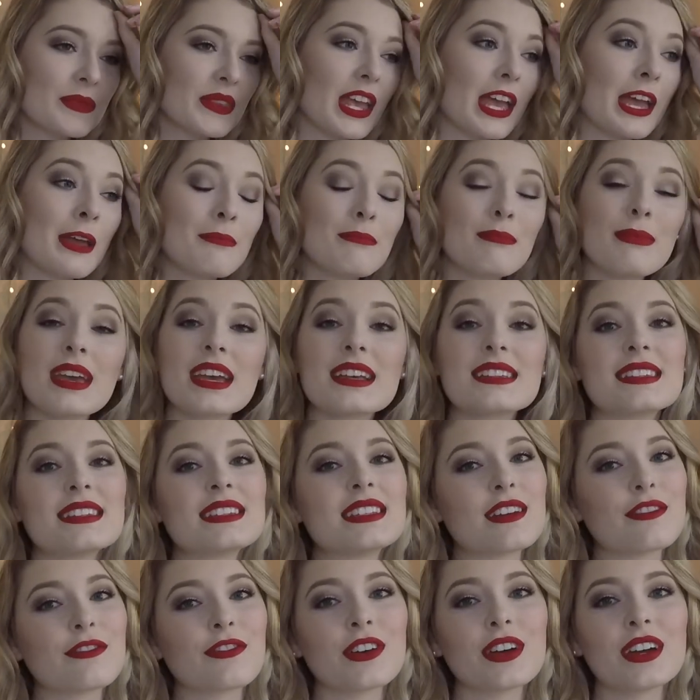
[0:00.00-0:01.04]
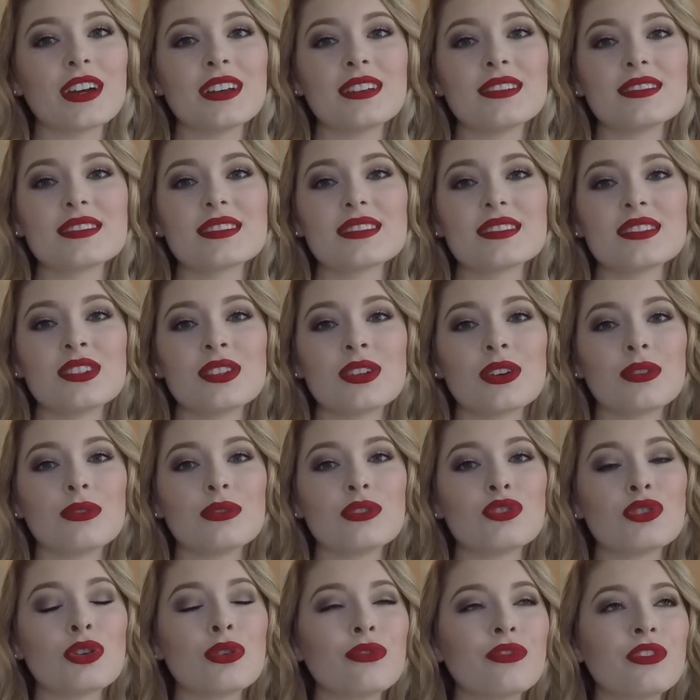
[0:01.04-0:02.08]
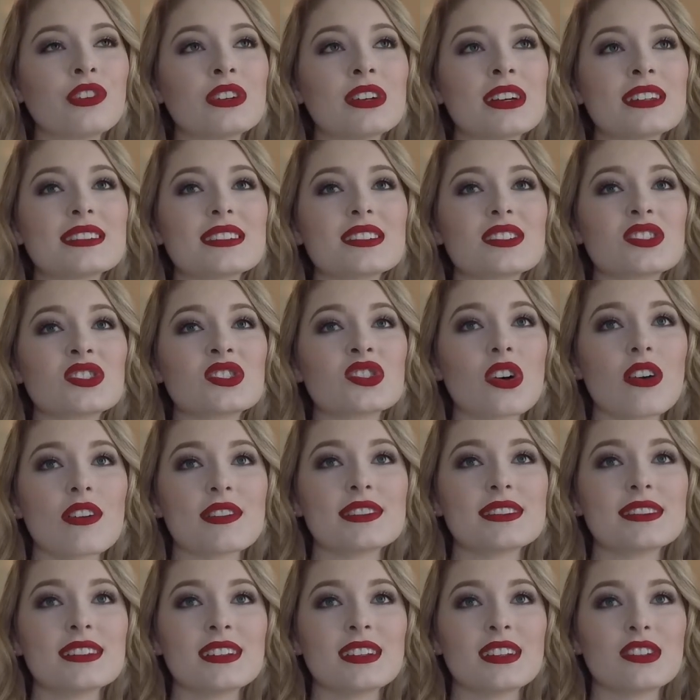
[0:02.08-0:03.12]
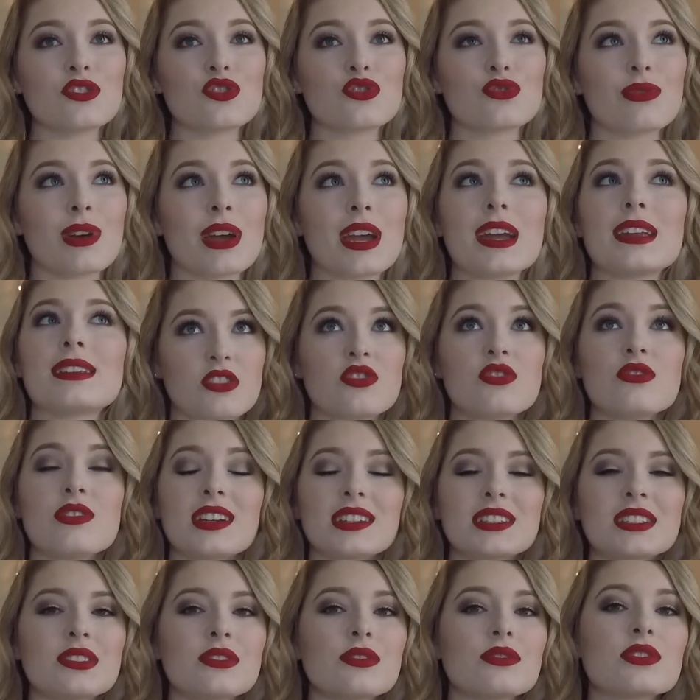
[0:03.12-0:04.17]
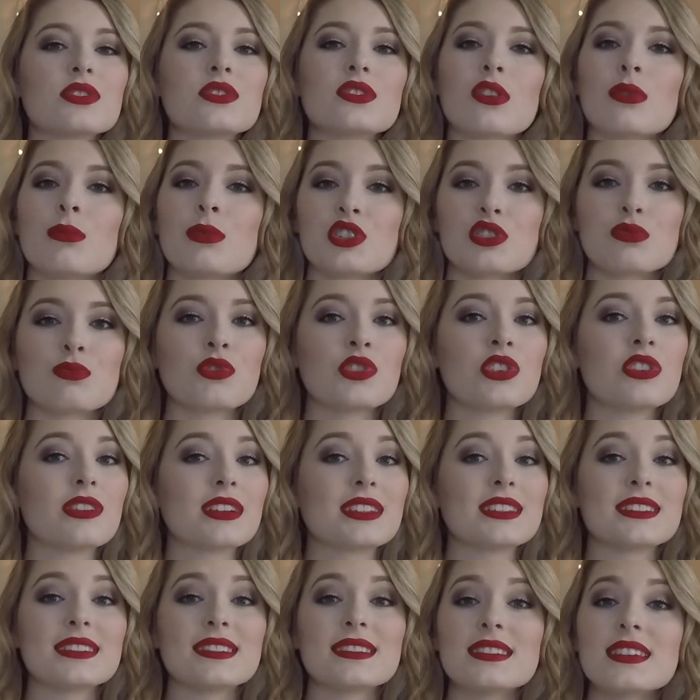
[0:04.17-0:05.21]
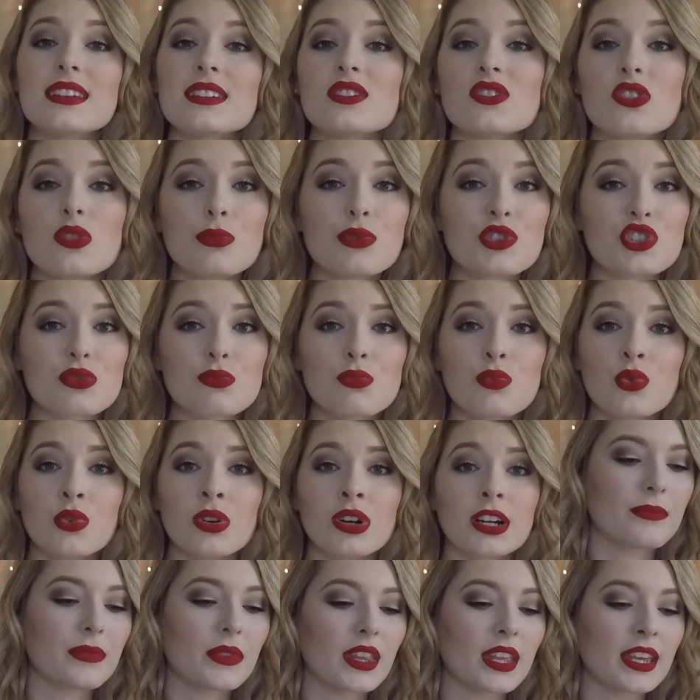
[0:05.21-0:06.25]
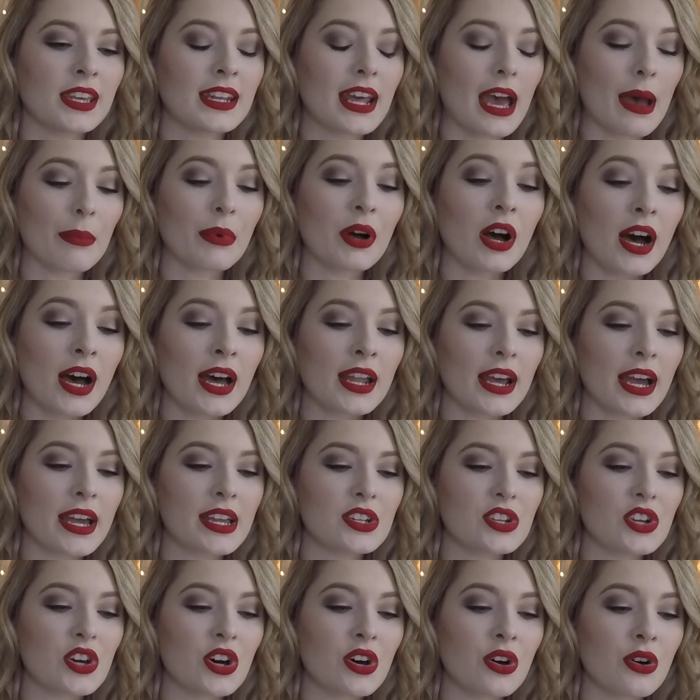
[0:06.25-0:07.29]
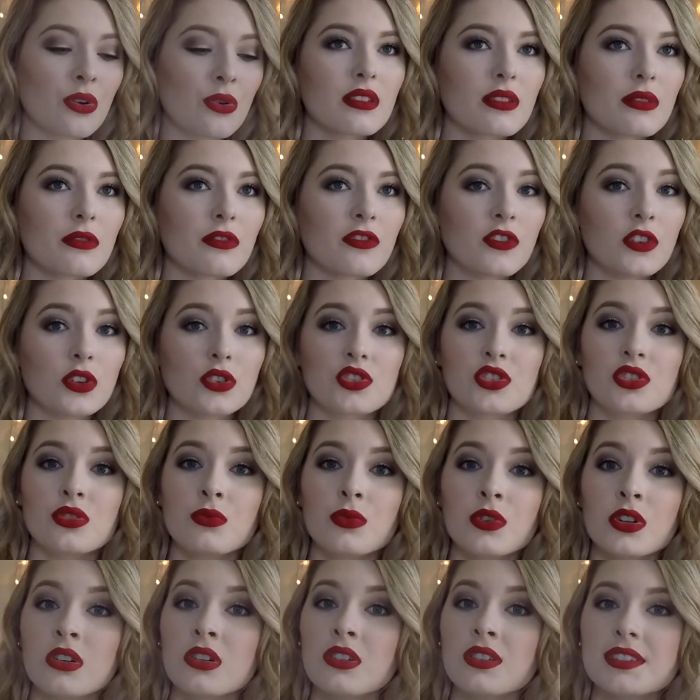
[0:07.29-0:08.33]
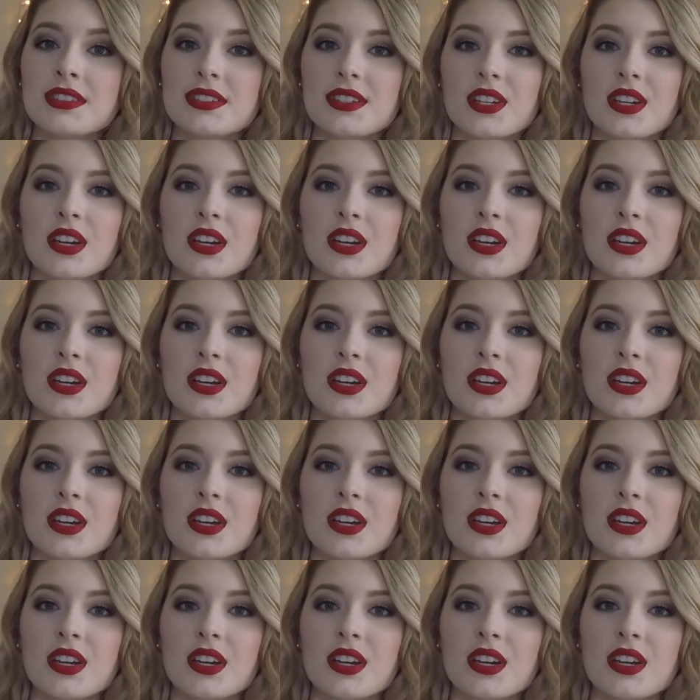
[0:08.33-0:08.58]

It makes a difference. You know, you don't feel as exhausted and drained. You get to do so much more, you get to see so much more. In Epcot, I know Future World,